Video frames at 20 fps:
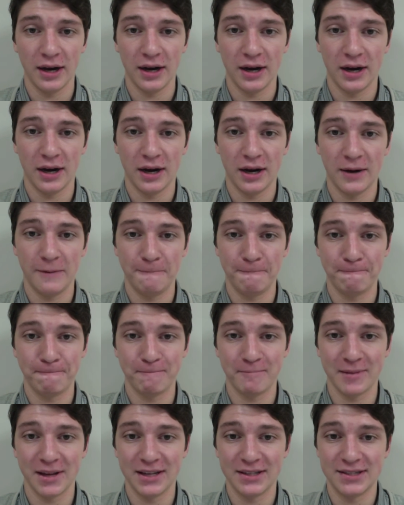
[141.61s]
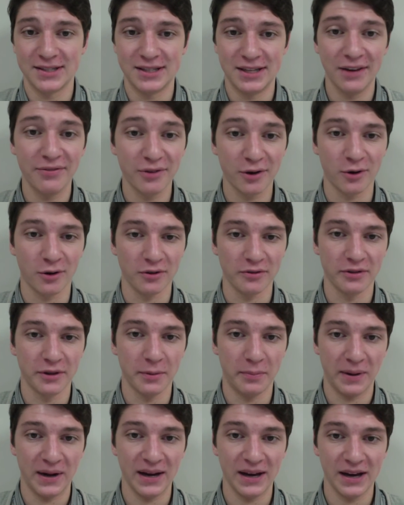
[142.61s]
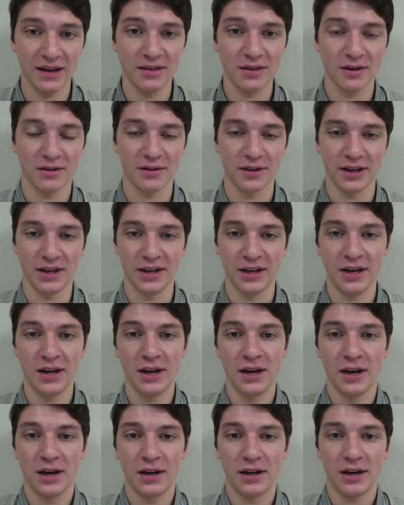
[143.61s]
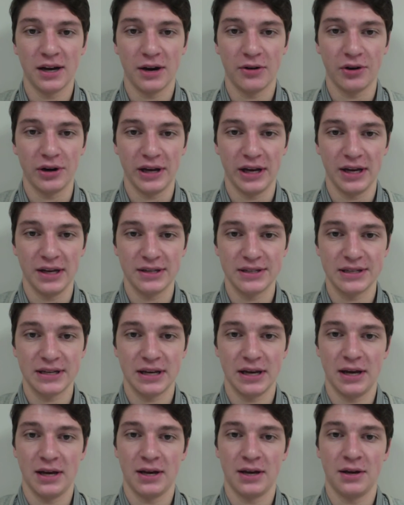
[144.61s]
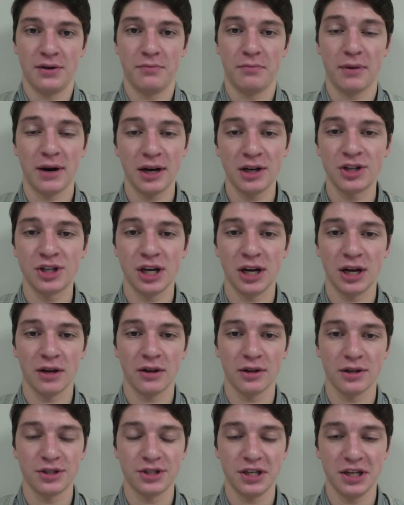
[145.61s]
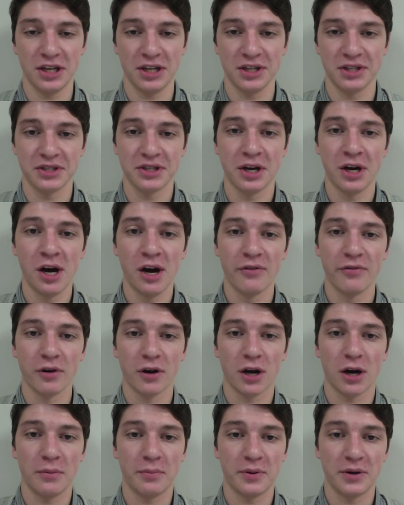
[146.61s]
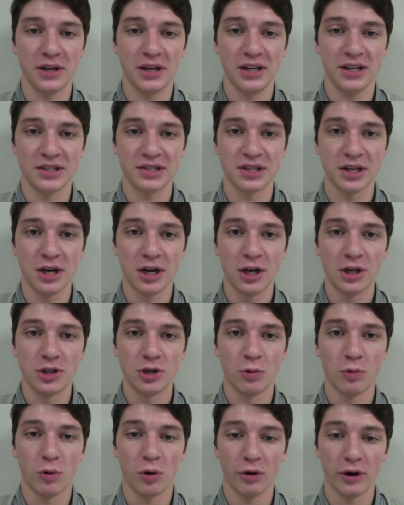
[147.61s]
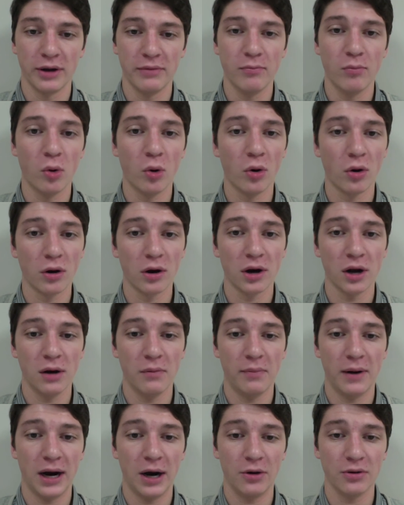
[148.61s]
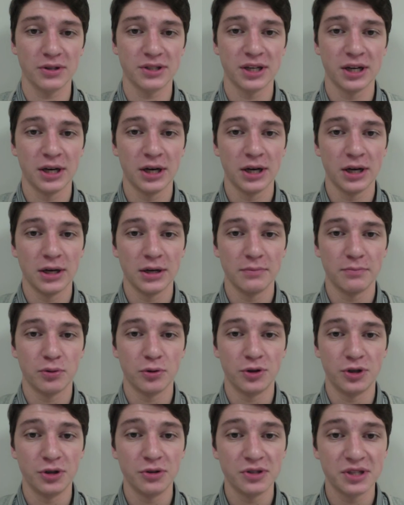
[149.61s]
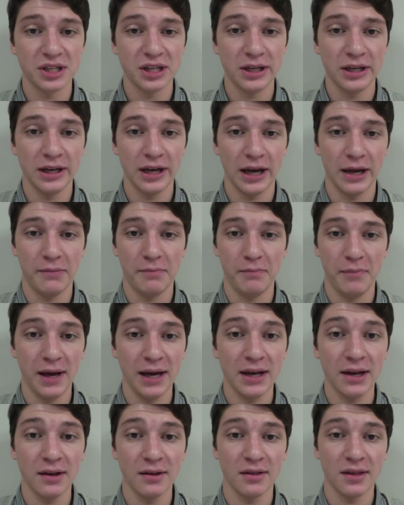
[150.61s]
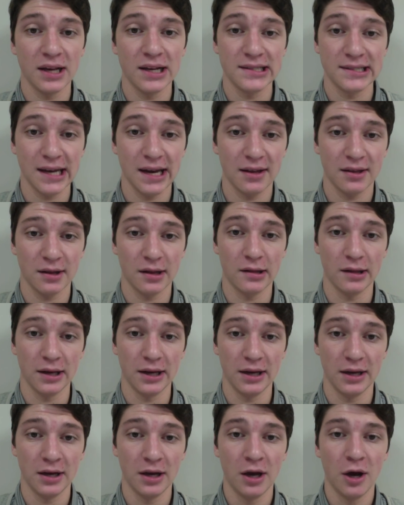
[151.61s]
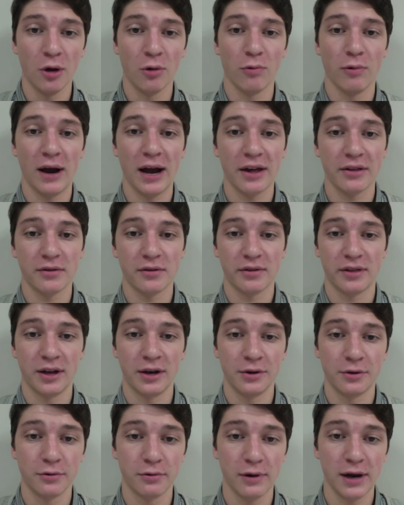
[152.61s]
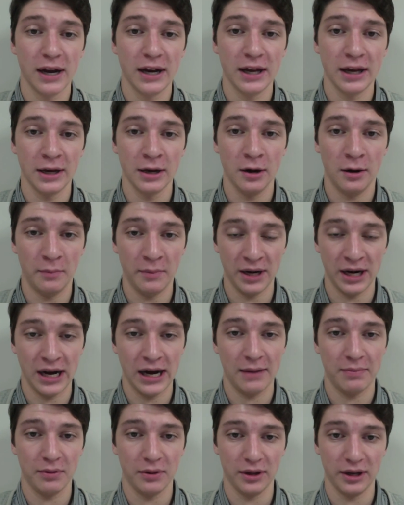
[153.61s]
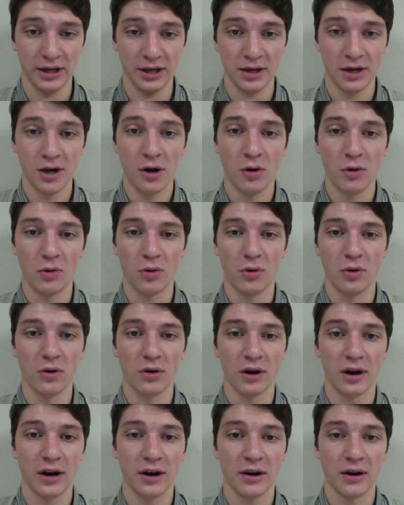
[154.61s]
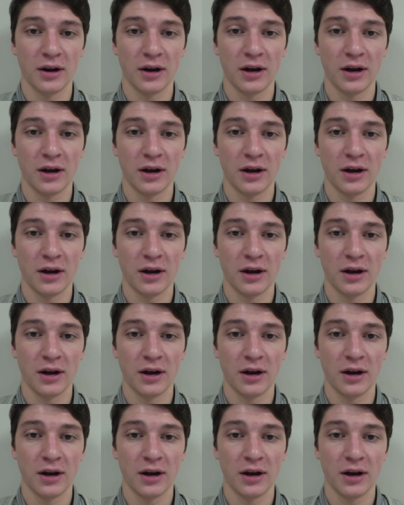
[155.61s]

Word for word: um, it's difficult to buy ethically nowadays. And my challenge is for companies to worry more about producing and making things ethically rather than creating a monopoly or